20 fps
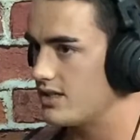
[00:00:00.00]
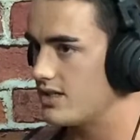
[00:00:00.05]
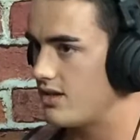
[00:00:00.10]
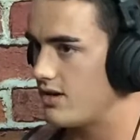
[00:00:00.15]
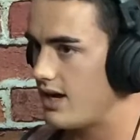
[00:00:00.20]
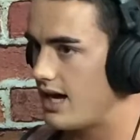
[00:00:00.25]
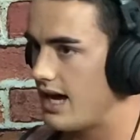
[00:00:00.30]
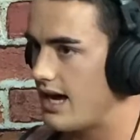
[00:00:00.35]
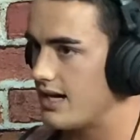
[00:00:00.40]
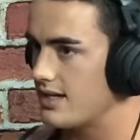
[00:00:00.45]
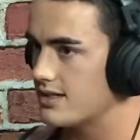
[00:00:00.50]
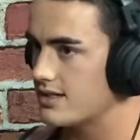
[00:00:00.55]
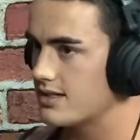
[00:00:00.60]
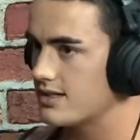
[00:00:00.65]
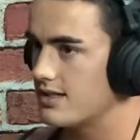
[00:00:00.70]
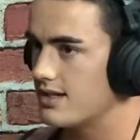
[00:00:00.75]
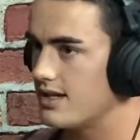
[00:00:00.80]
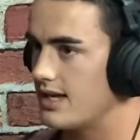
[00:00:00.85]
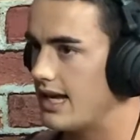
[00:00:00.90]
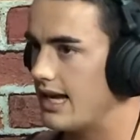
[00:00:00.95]
they'll ask,
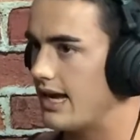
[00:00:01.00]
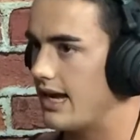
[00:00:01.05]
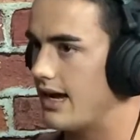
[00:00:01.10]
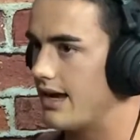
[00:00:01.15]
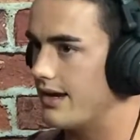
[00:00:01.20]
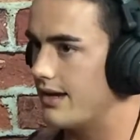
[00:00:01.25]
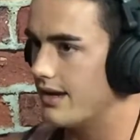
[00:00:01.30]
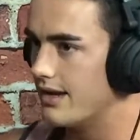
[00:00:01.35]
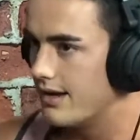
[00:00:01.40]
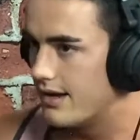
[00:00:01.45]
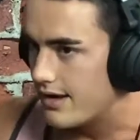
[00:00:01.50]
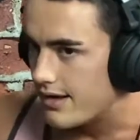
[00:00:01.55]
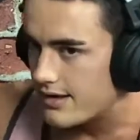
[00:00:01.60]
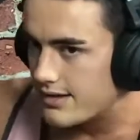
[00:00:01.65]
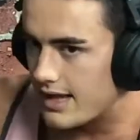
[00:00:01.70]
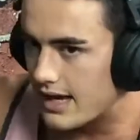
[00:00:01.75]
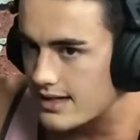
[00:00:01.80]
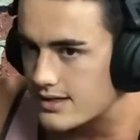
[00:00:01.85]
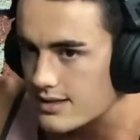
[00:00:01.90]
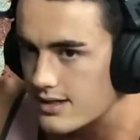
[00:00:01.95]
and
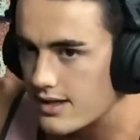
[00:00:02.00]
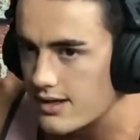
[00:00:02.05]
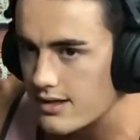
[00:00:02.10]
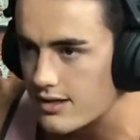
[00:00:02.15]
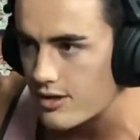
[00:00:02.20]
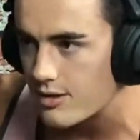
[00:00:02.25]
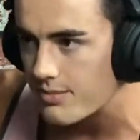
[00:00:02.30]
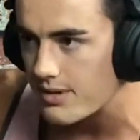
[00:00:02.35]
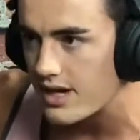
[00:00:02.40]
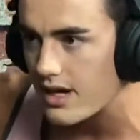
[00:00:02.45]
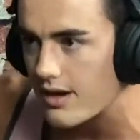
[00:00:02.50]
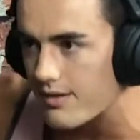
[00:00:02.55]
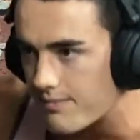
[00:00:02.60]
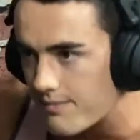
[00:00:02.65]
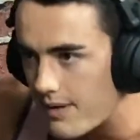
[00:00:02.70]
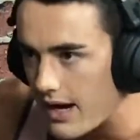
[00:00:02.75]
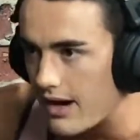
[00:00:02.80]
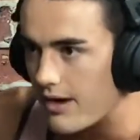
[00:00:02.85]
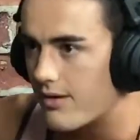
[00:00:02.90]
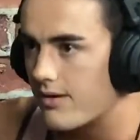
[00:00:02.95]
that's a little bit
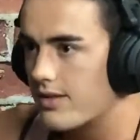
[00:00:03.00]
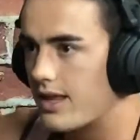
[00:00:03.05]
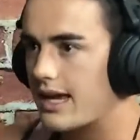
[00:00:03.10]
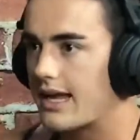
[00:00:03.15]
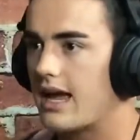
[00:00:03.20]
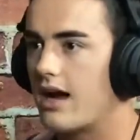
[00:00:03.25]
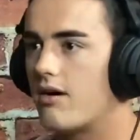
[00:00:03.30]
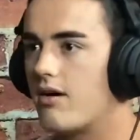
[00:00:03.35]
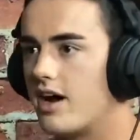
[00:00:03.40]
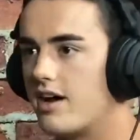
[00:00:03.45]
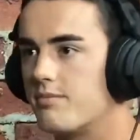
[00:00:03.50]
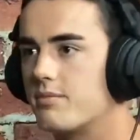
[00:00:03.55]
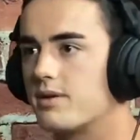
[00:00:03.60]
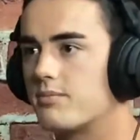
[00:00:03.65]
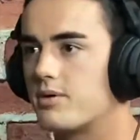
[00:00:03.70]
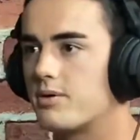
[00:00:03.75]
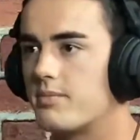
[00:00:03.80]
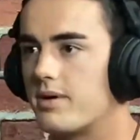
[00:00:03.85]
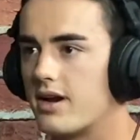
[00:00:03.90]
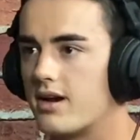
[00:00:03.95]
about like how I've been
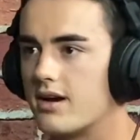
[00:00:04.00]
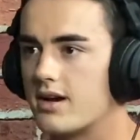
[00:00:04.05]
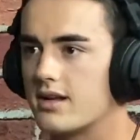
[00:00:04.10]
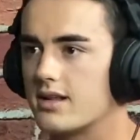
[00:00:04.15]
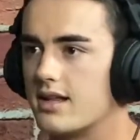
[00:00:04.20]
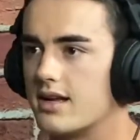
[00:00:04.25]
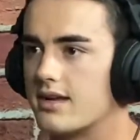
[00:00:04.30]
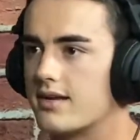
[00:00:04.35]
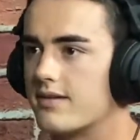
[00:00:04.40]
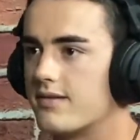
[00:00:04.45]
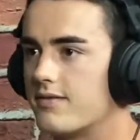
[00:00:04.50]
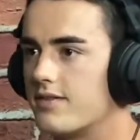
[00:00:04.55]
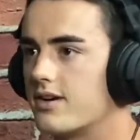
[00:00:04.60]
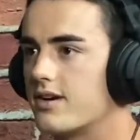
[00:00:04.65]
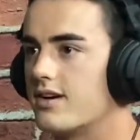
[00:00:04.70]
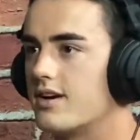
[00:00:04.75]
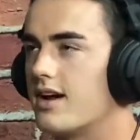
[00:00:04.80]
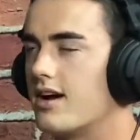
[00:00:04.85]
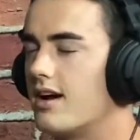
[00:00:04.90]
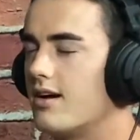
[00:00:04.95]
preparing, like
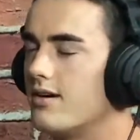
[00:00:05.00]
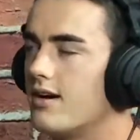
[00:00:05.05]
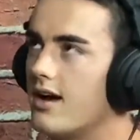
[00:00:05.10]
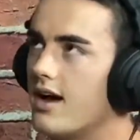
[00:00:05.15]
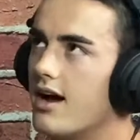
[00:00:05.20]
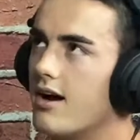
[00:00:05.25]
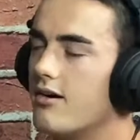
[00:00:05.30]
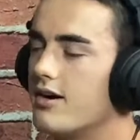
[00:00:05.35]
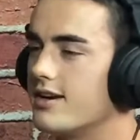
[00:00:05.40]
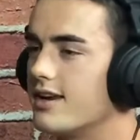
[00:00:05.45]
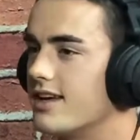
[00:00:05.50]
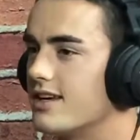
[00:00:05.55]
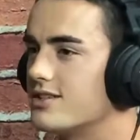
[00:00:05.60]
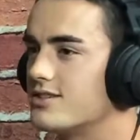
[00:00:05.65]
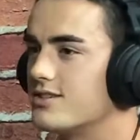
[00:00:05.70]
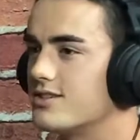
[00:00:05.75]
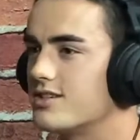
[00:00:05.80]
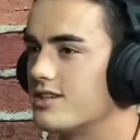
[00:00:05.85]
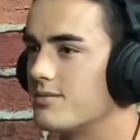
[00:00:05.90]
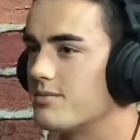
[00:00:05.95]
figuring out how I'd
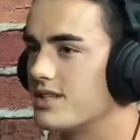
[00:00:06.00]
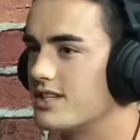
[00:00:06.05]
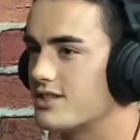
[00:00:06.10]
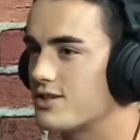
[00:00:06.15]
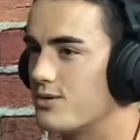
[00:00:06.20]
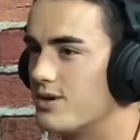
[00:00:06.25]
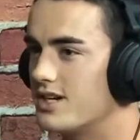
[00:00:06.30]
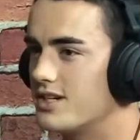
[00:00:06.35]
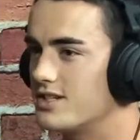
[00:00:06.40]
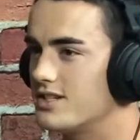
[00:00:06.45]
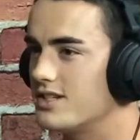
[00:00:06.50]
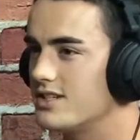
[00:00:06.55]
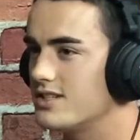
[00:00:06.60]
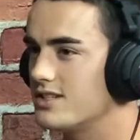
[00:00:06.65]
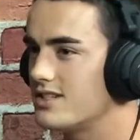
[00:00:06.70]
answer some of these questions.